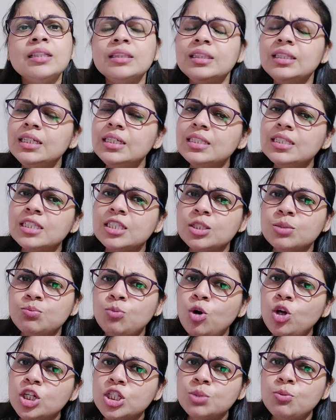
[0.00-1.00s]
These
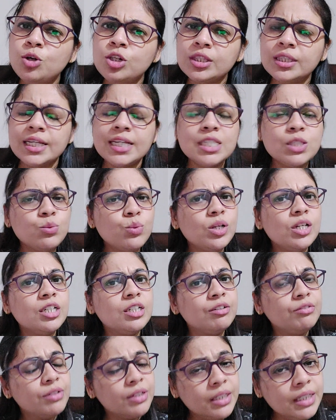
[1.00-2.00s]
small things will
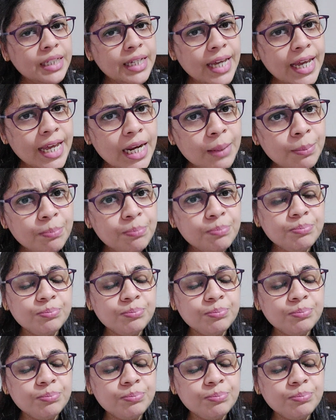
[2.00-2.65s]
really help